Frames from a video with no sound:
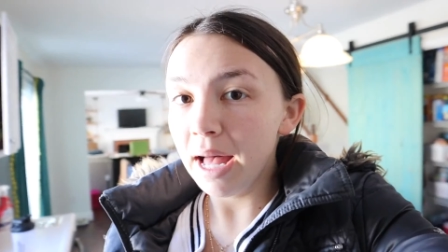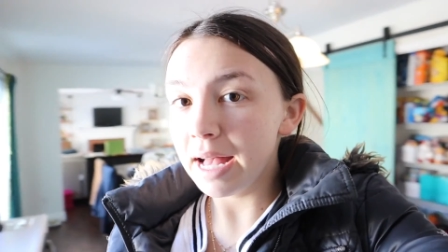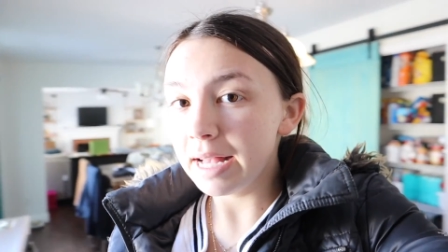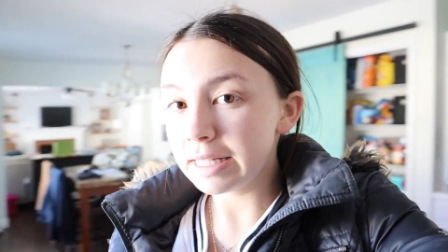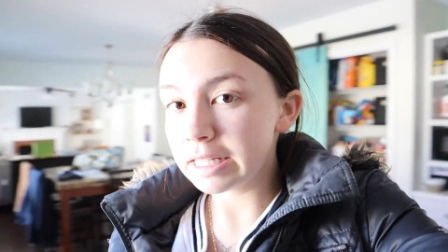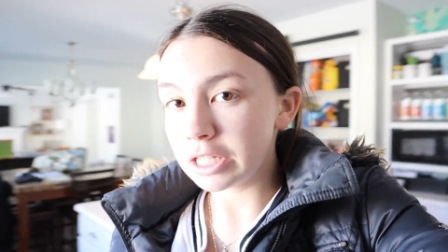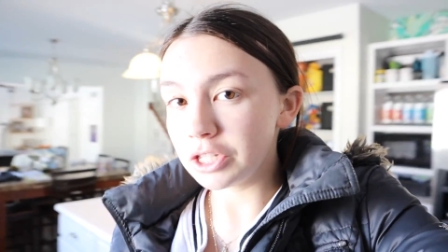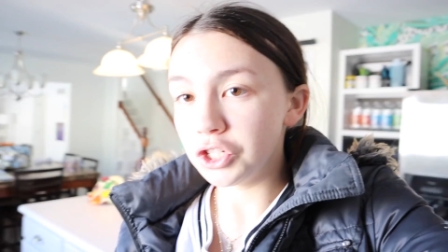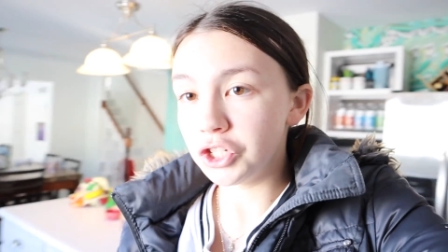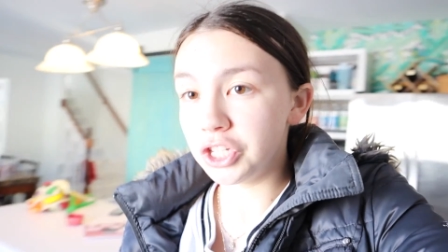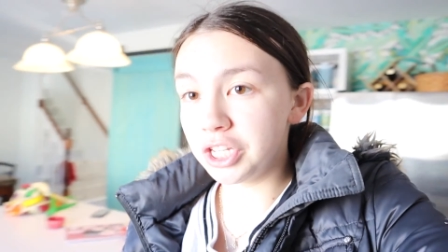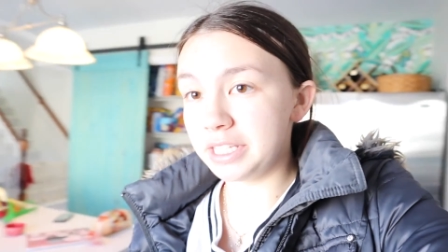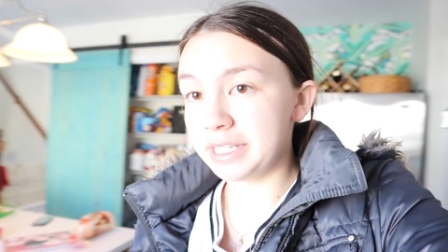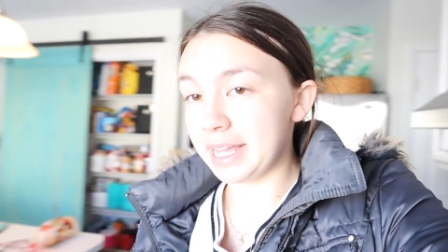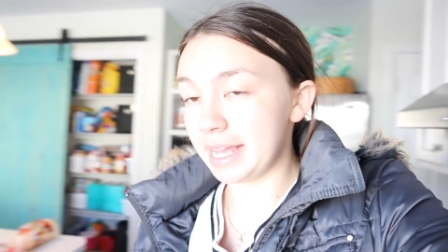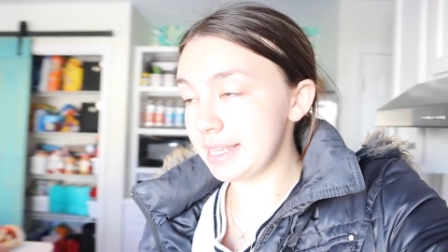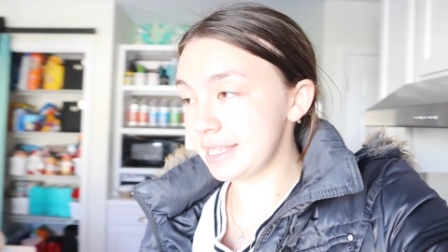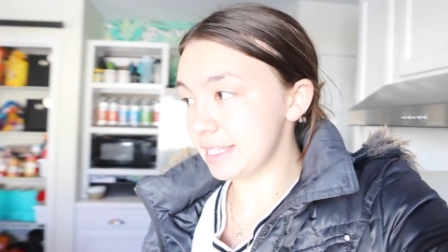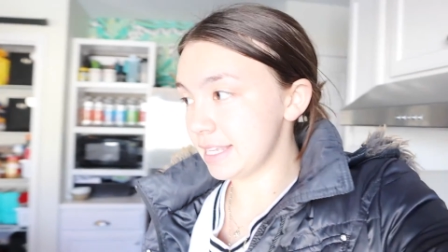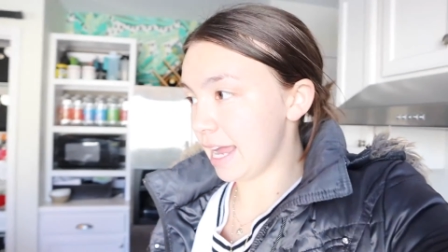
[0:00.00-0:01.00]
but she
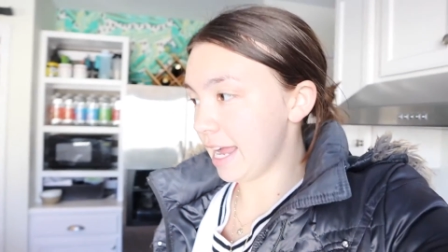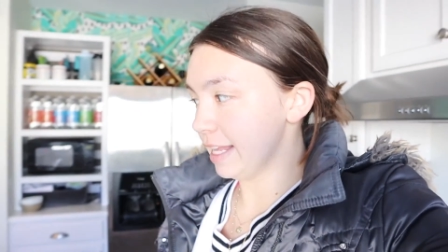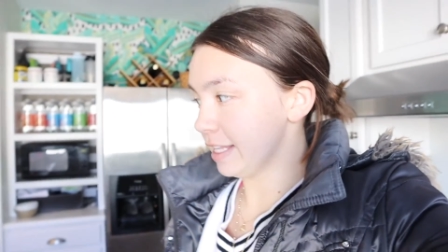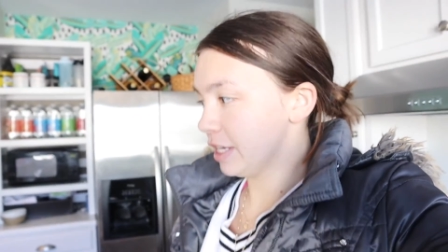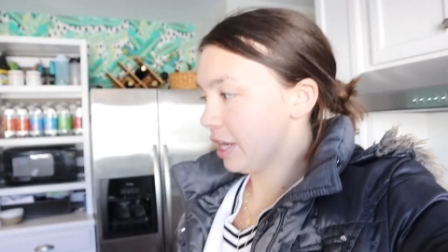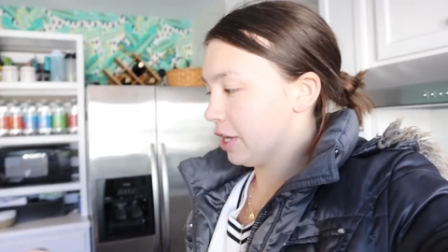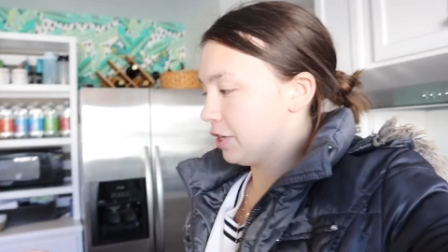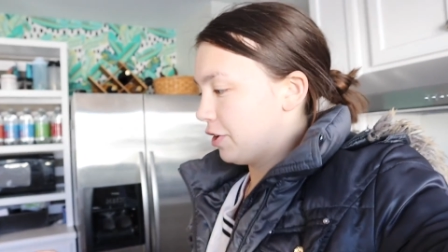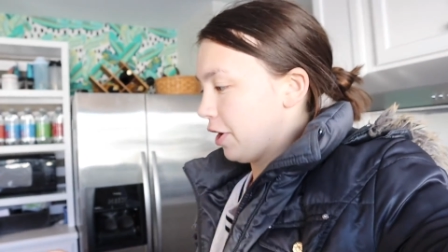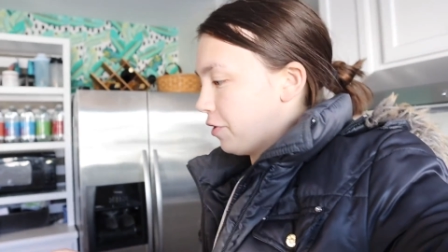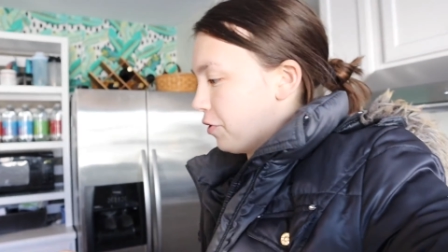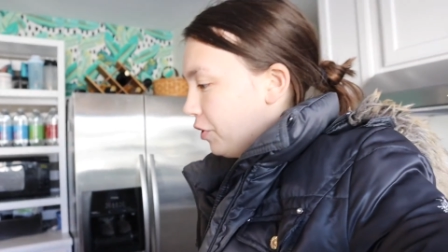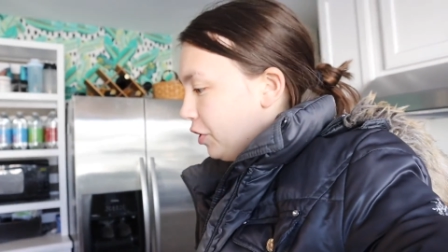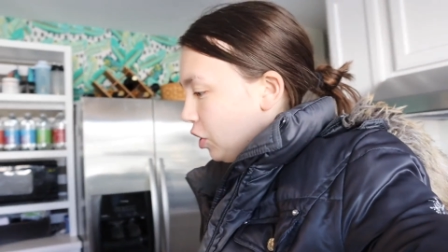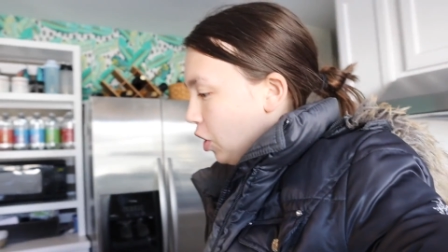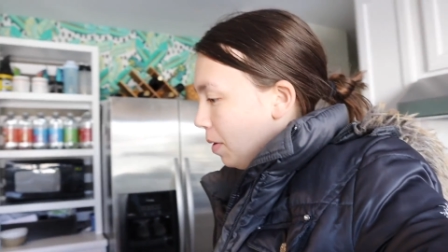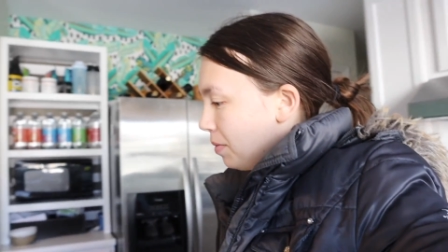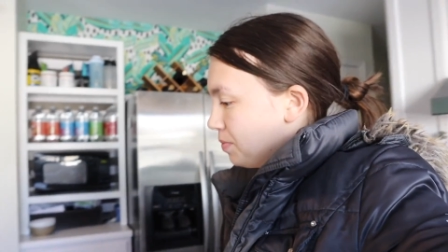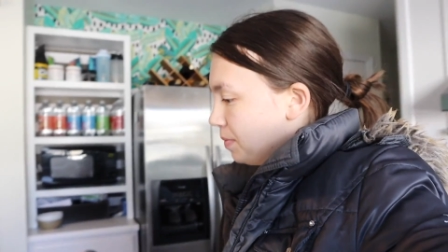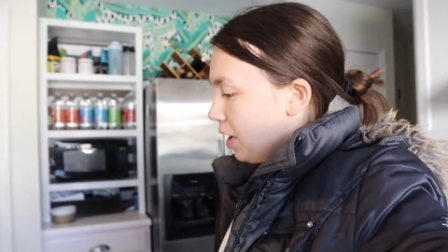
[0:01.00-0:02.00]
does not generally
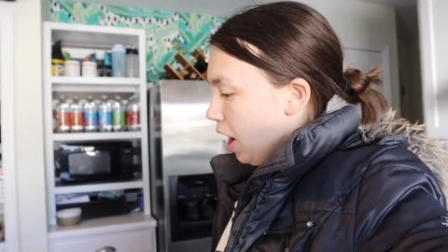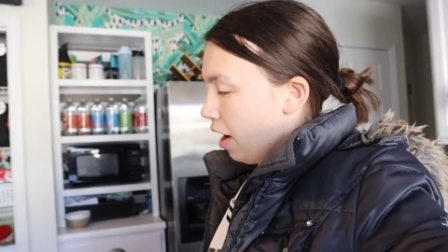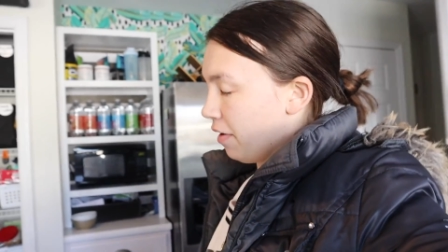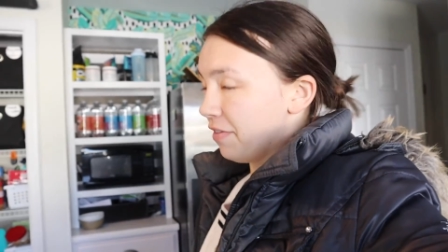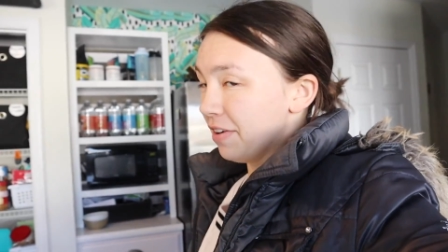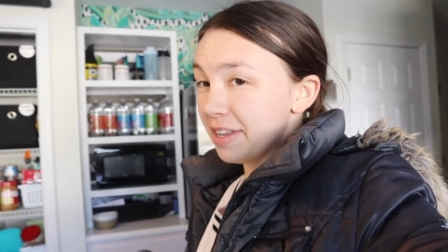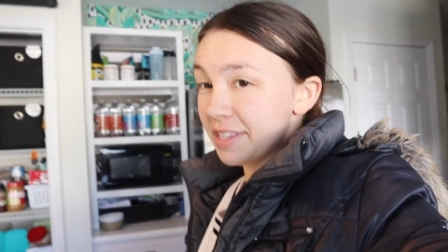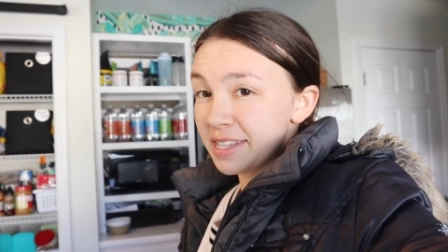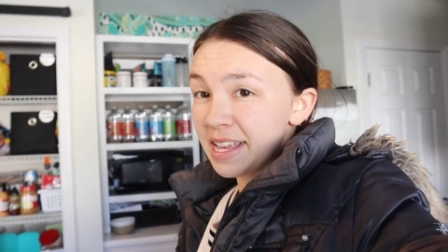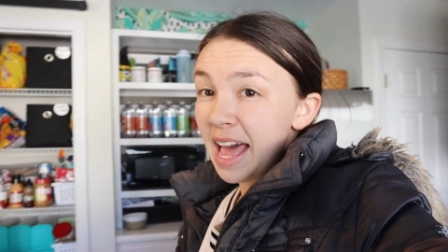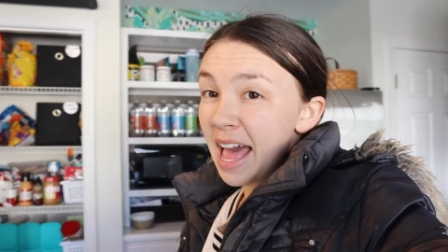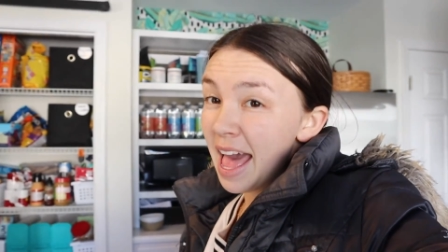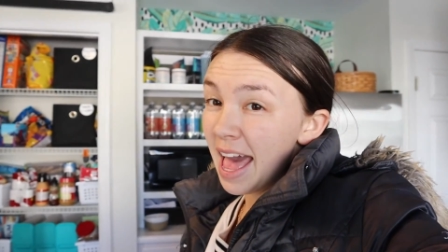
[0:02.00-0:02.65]
go up to my office